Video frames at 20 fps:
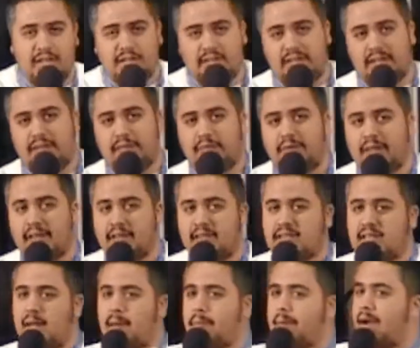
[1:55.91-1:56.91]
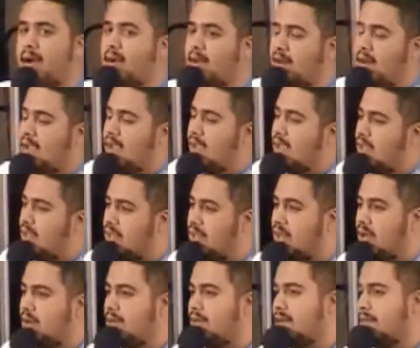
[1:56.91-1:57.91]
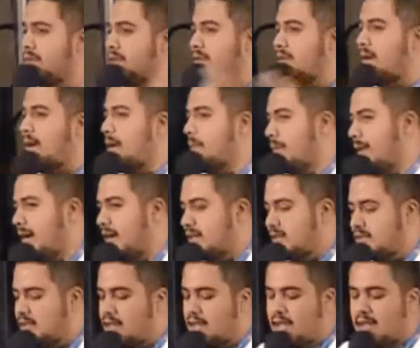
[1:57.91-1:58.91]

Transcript: you live with a step-parent, live with grandparents.